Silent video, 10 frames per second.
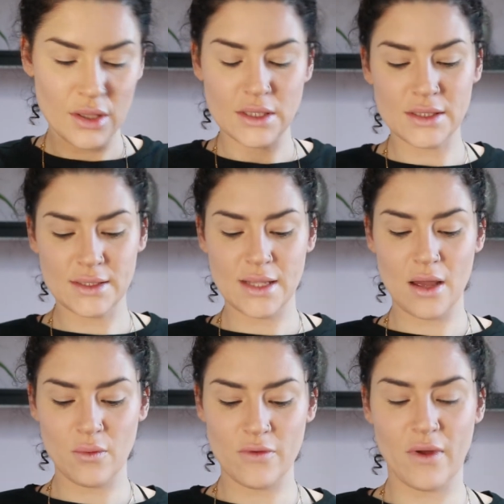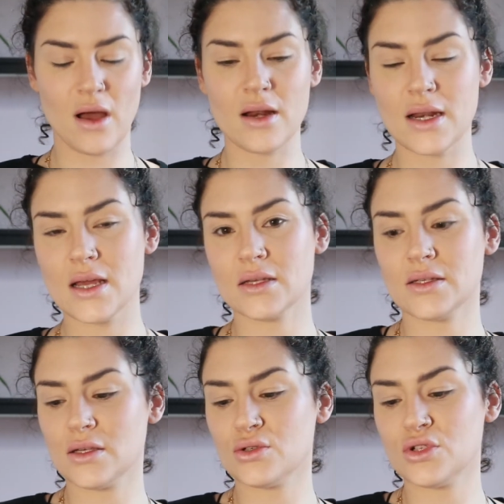set with our
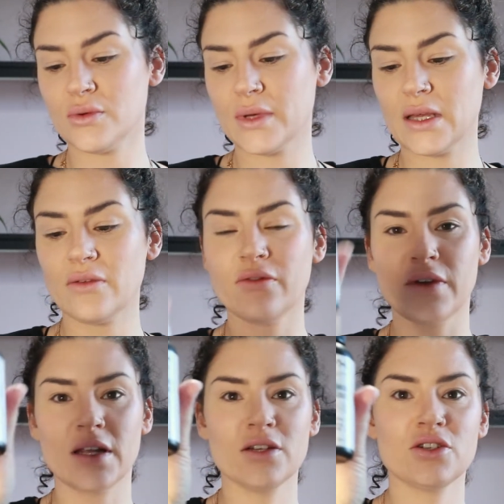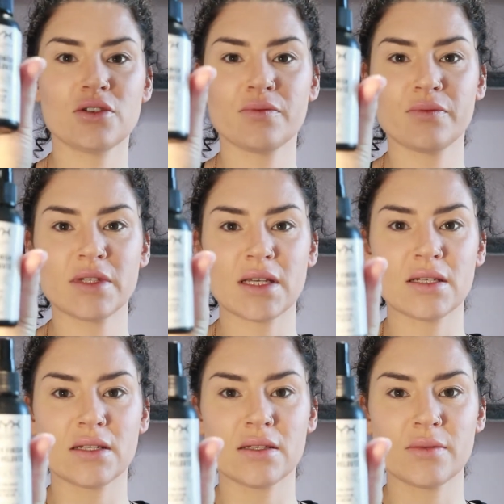NYX Dewey Finish
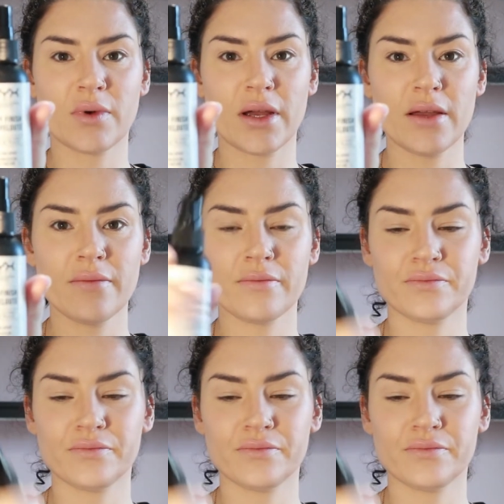setting spray.